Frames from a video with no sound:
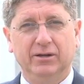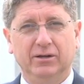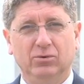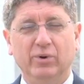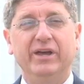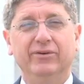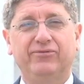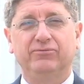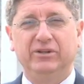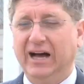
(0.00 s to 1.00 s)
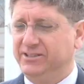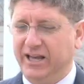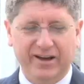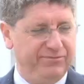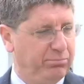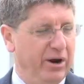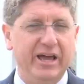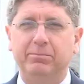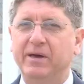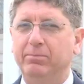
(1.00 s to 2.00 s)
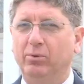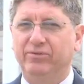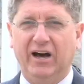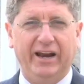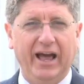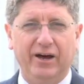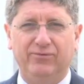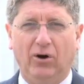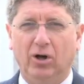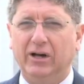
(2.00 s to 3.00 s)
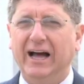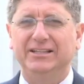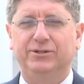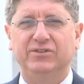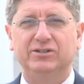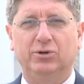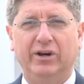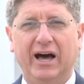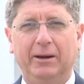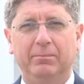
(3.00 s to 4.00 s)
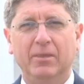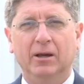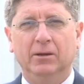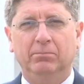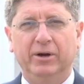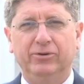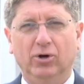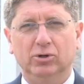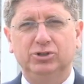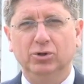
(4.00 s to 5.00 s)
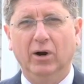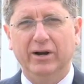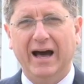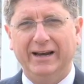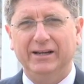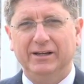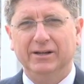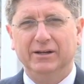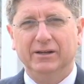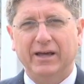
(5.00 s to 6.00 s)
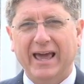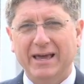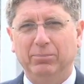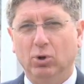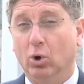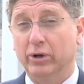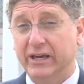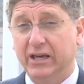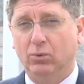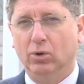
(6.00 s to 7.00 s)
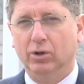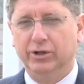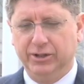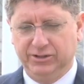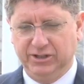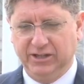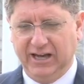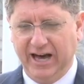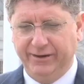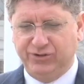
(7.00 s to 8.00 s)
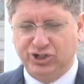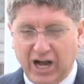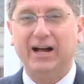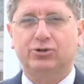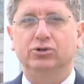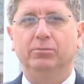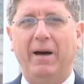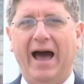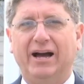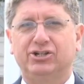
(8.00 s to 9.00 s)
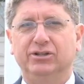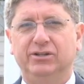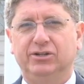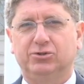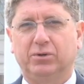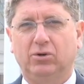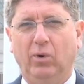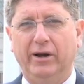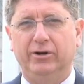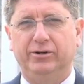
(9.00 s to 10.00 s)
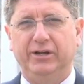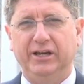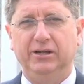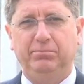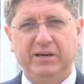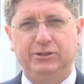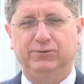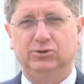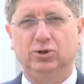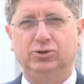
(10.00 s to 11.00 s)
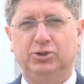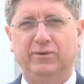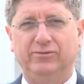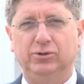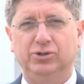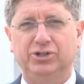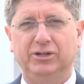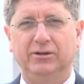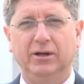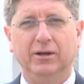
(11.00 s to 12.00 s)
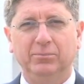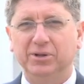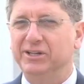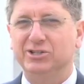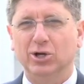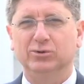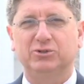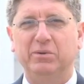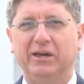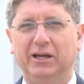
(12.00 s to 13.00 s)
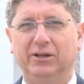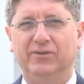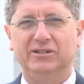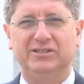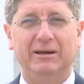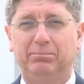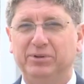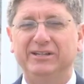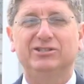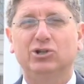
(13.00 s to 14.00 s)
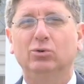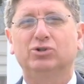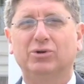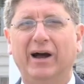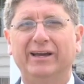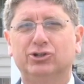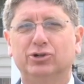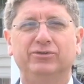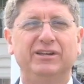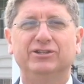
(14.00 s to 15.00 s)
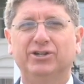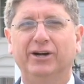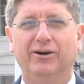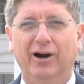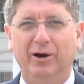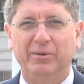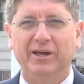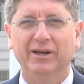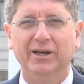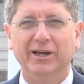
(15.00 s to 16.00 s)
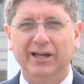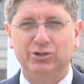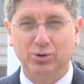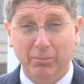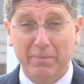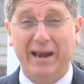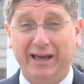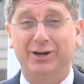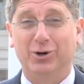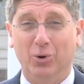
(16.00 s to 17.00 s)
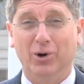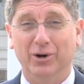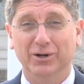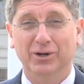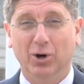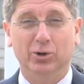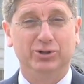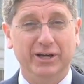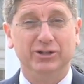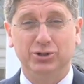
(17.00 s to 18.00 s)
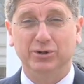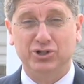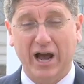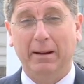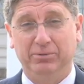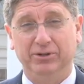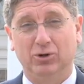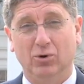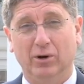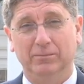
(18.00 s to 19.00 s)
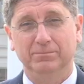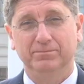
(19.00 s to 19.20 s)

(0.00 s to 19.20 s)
We have got to have praying people. We've got to have all kinds of things going on. But those who are not able or equal to the kind of shock troop action that is required in peaceful social revolution, please don't speak ill of us. And please don't try and turn the entire Army into a medic corps or into a chaplain corps.